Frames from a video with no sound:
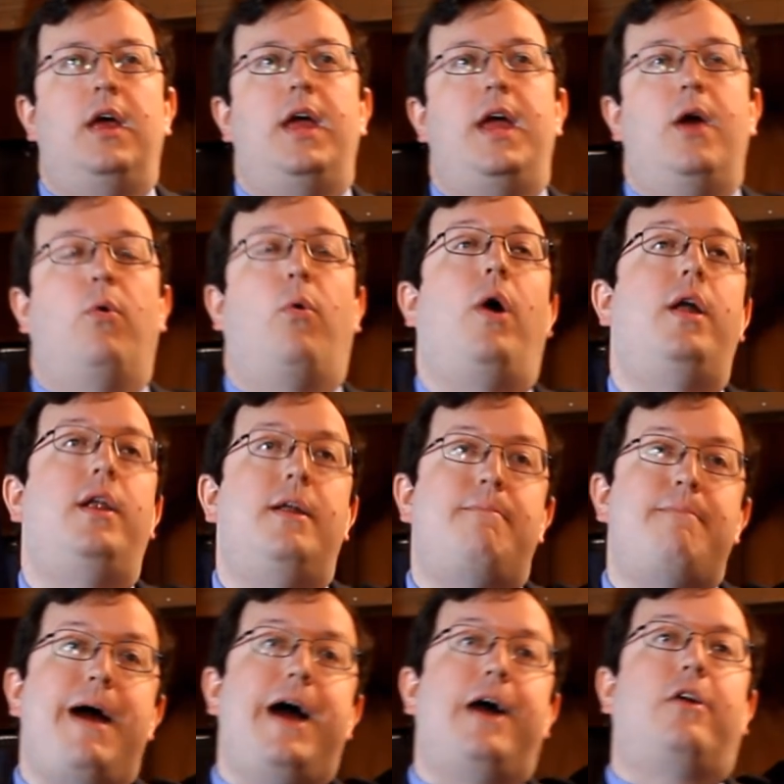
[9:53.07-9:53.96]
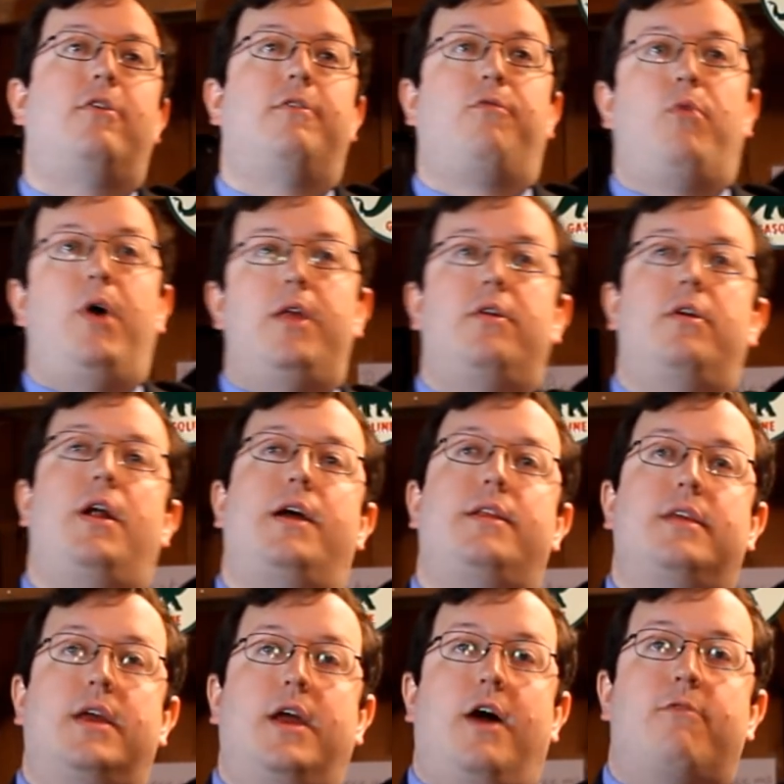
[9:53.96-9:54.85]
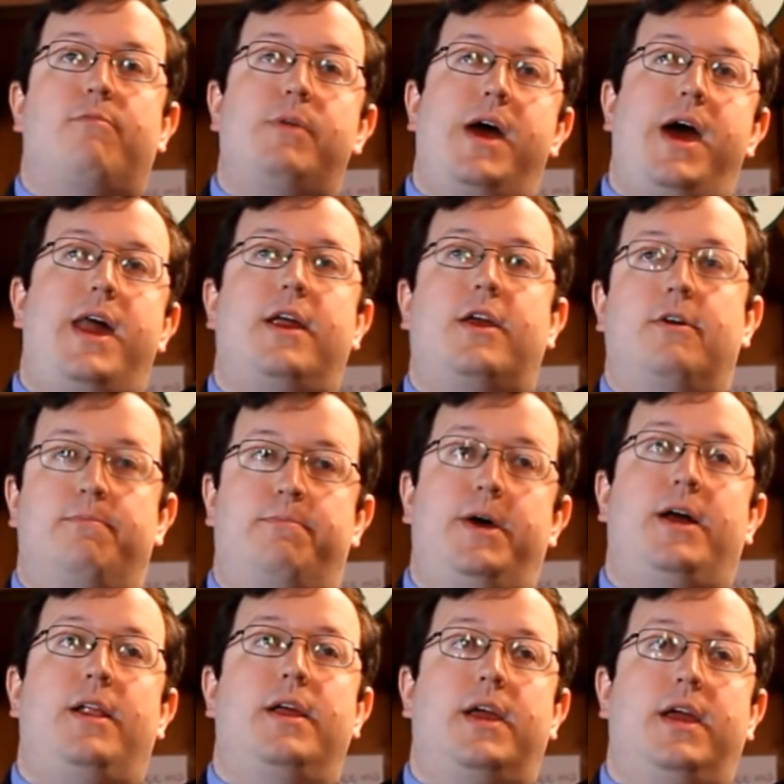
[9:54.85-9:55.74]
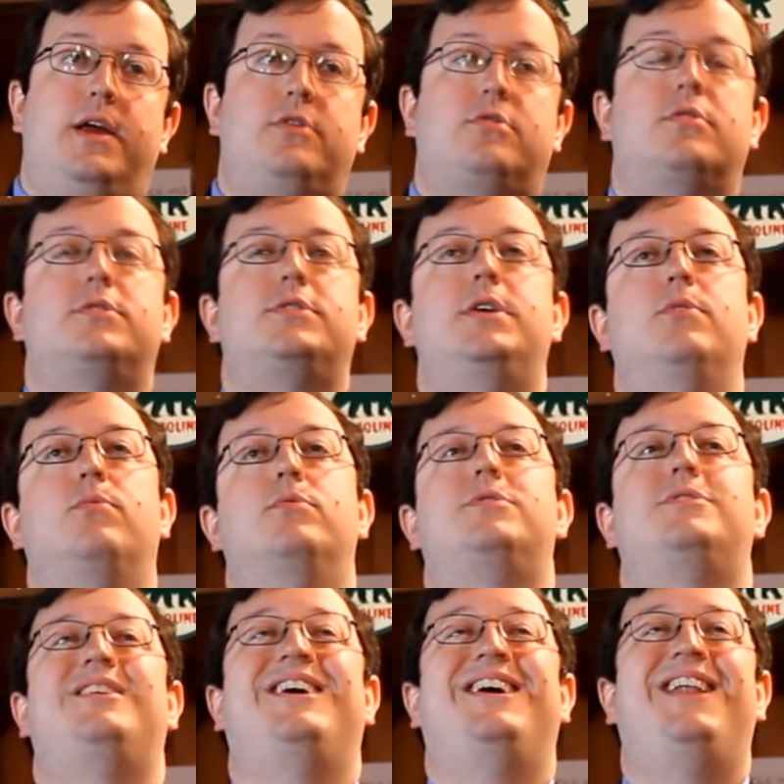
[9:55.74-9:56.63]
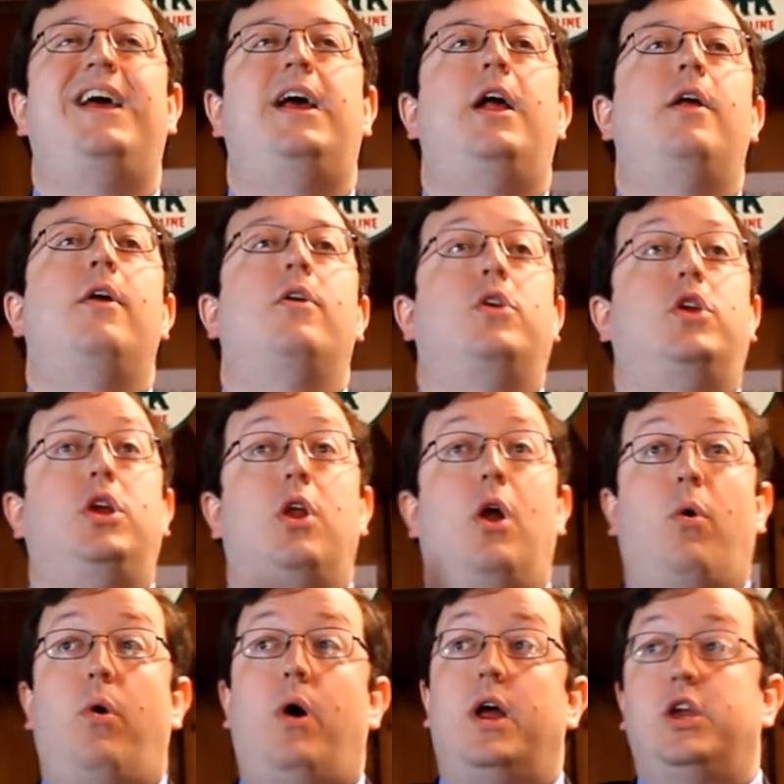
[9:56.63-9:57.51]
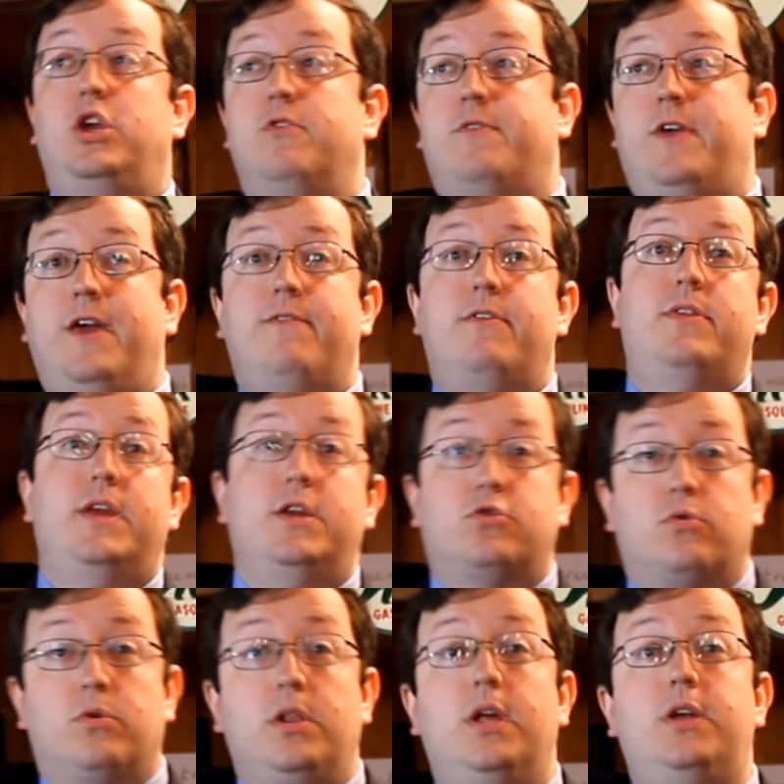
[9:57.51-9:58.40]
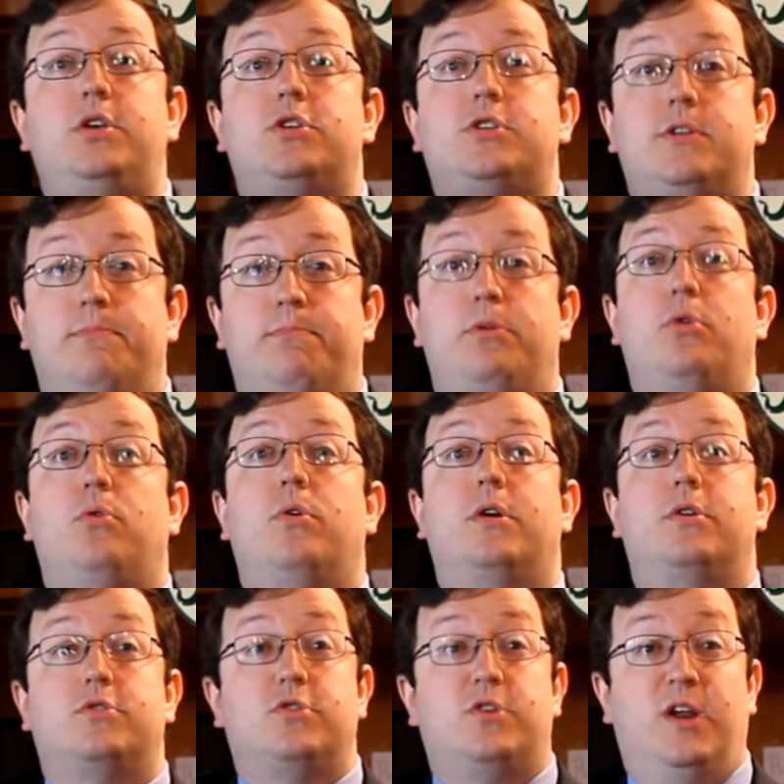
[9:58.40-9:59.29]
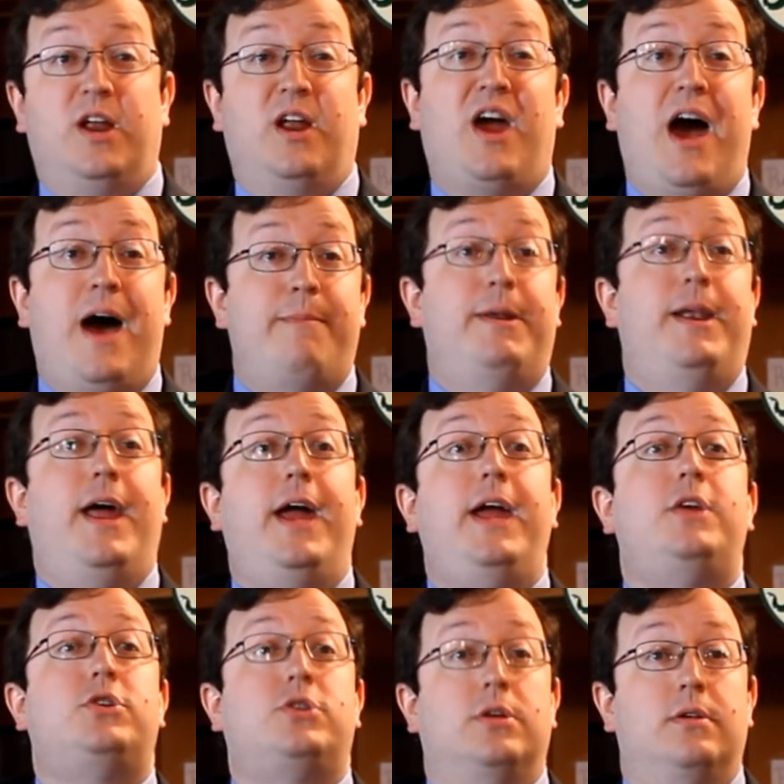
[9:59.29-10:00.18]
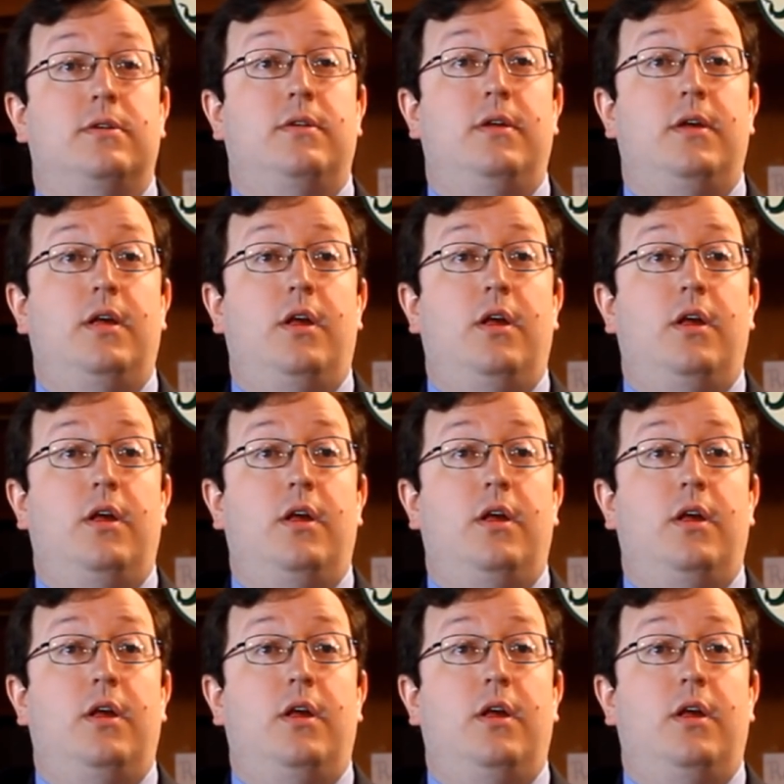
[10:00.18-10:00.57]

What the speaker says: It wasn't a matter of whether or not the government had a compelling interest. It was that, you know what, you've given these religious employers an accommodation.